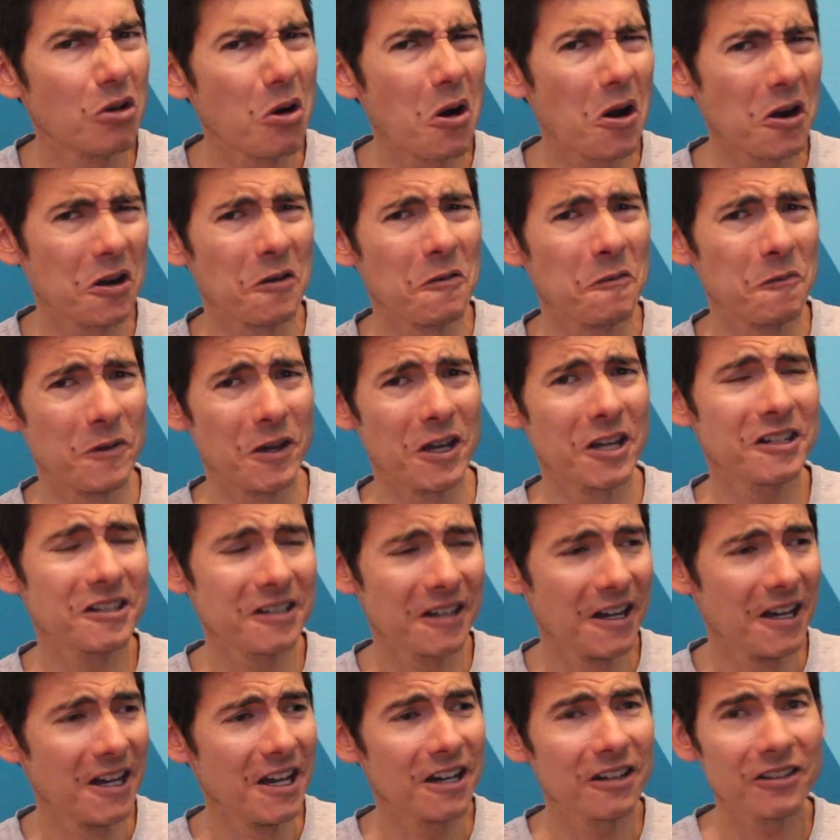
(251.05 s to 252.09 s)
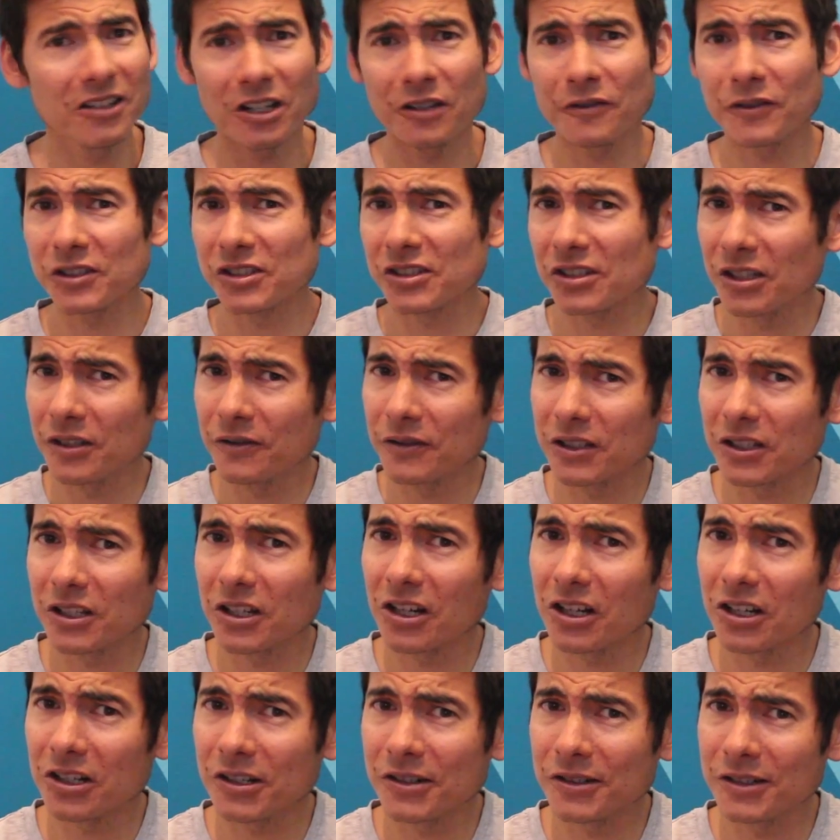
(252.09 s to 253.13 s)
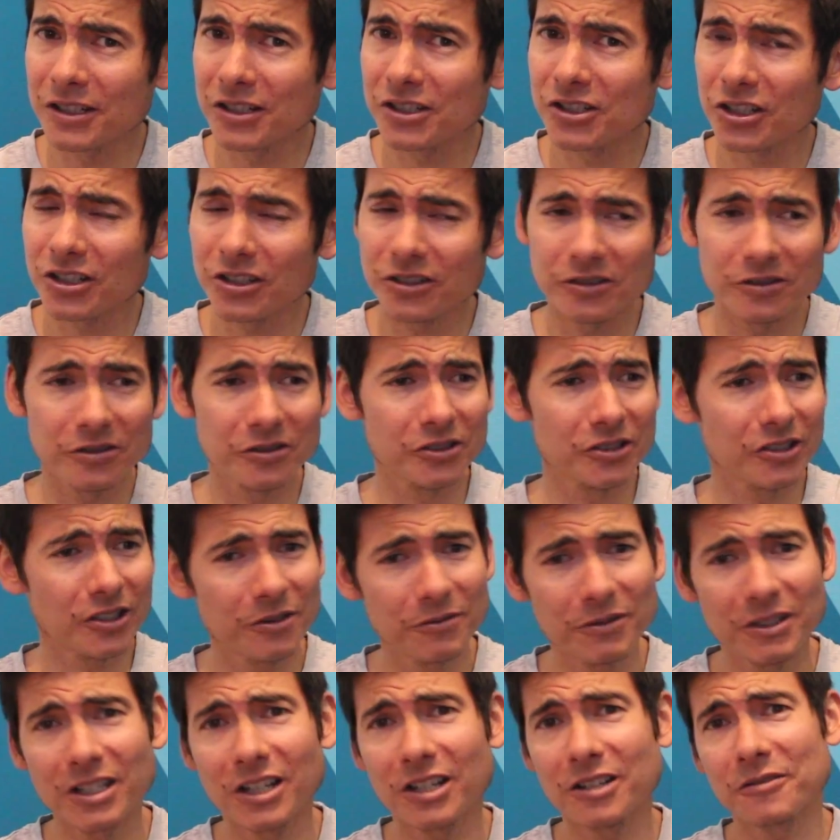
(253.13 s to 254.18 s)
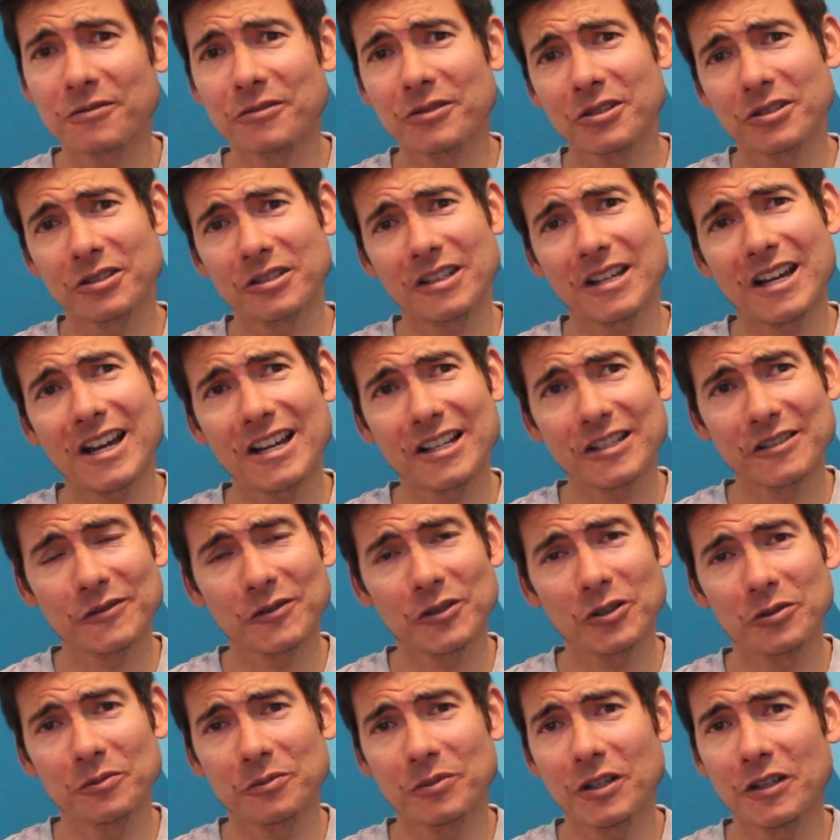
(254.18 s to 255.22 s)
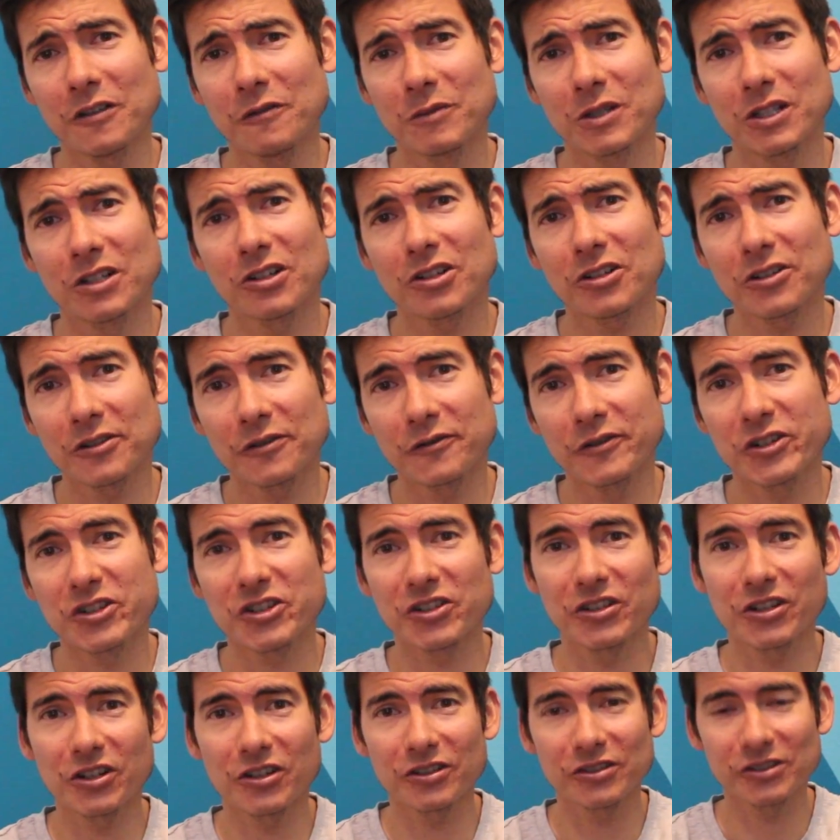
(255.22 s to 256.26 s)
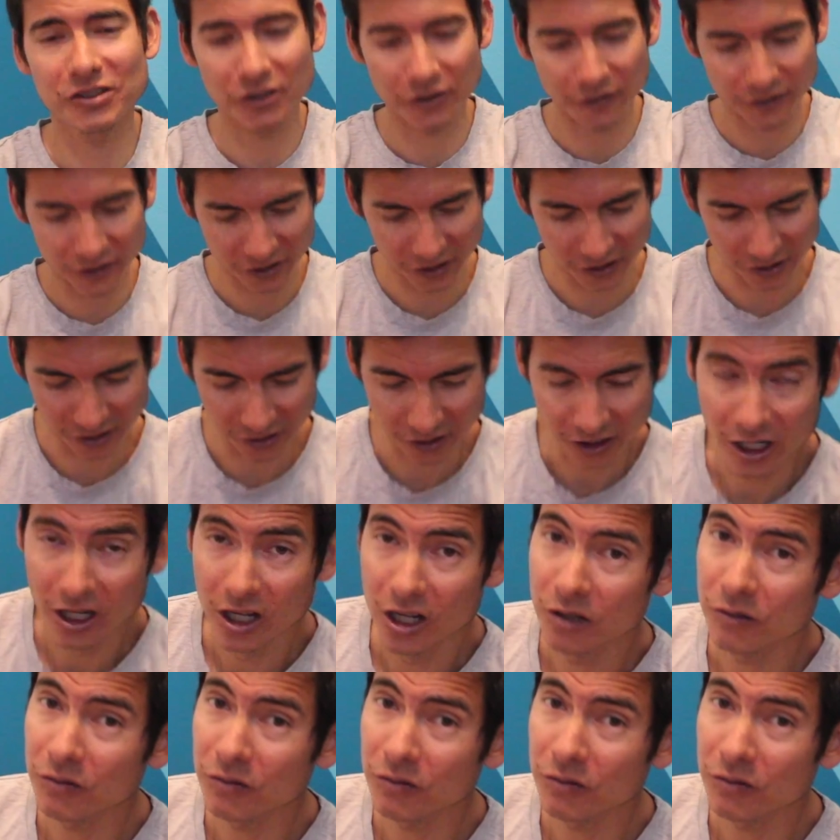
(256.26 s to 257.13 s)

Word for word: quite a bit. A lot of us live in concrete jungles, and we gotta run on asphalt and pavement, artificially hard surfaces.